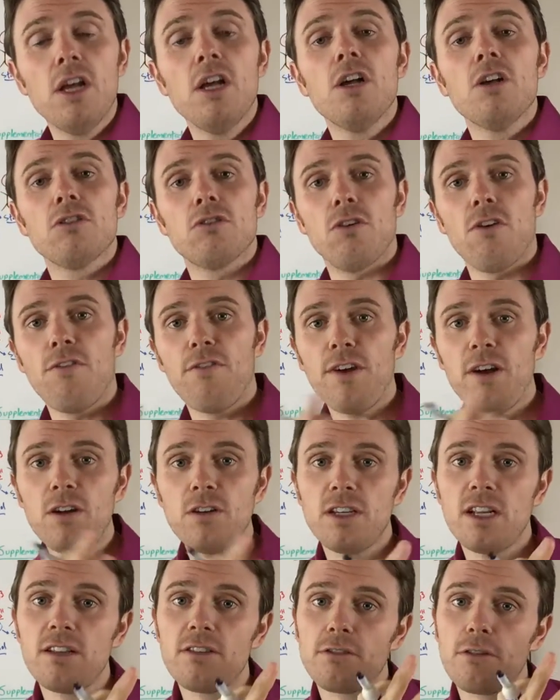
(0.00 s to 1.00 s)
So
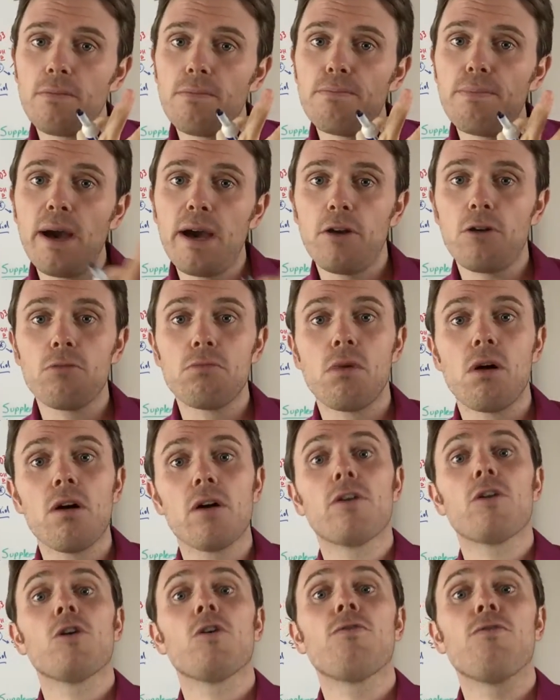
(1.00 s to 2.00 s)
ferritin is the better
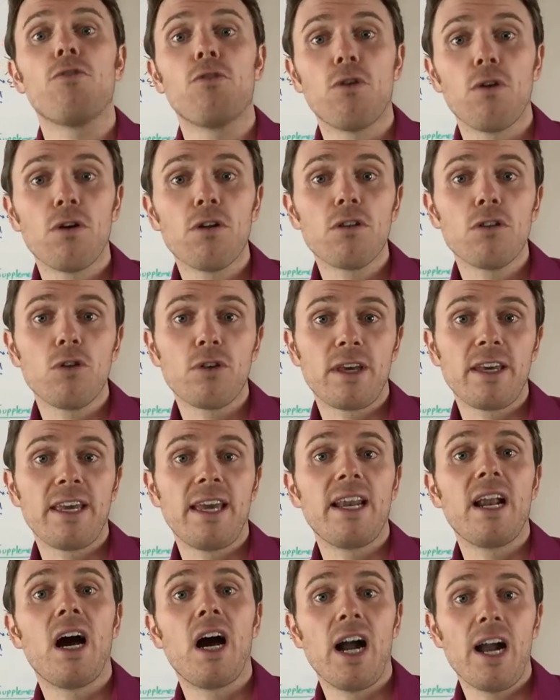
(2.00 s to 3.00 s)
marker for looking
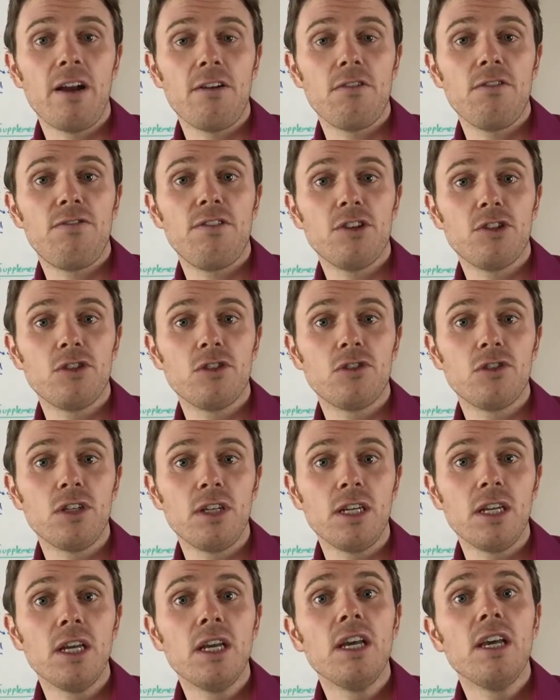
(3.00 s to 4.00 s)
at iron
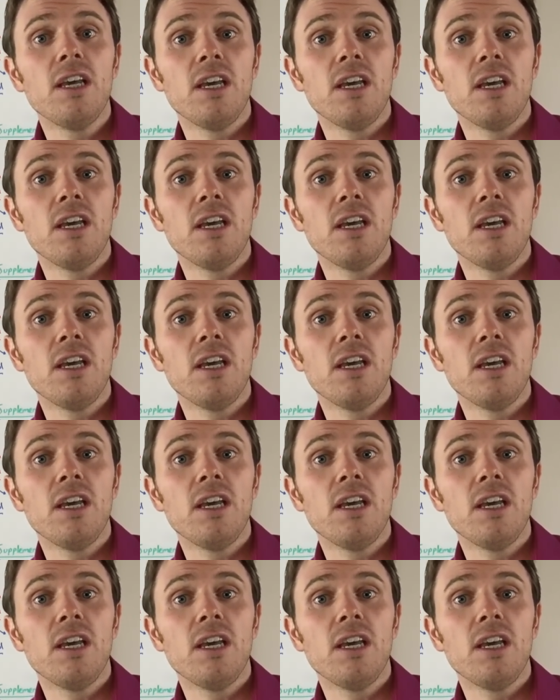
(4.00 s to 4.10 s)
deficiency,